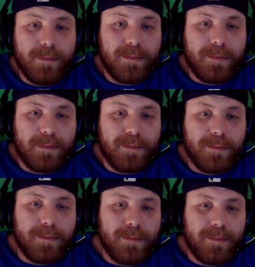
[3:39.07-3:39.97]

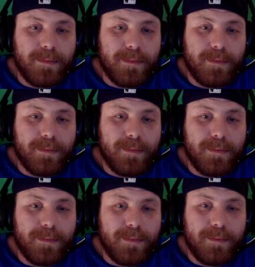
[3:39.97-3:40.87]

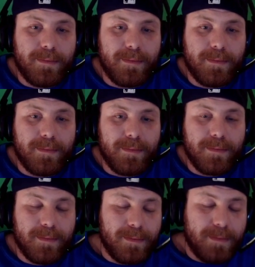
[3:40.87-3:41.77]

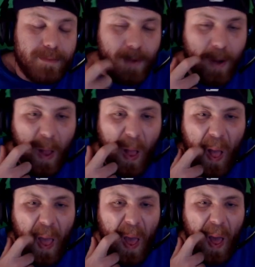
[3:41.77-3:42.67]

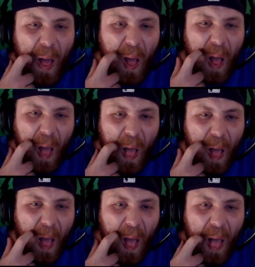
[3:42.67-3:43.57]

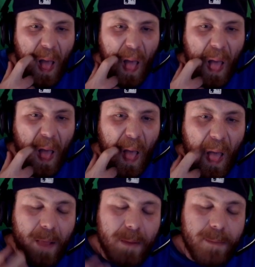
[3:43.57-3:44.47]

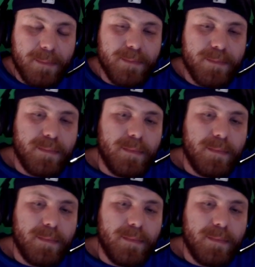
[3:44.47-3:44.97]
[no speech]